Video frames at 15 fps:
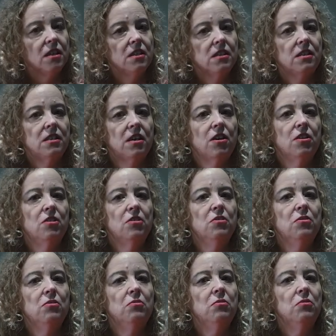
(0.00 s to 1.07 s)

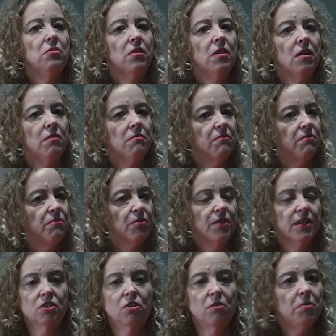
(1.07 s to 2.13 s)
So, for
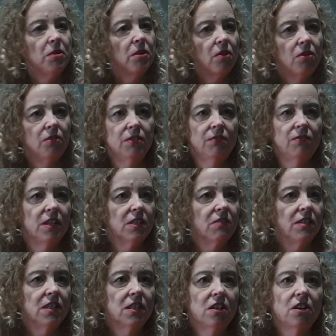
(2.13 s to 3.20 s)
example, on device
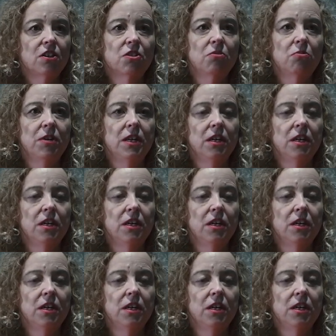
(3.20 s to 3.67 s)
research, we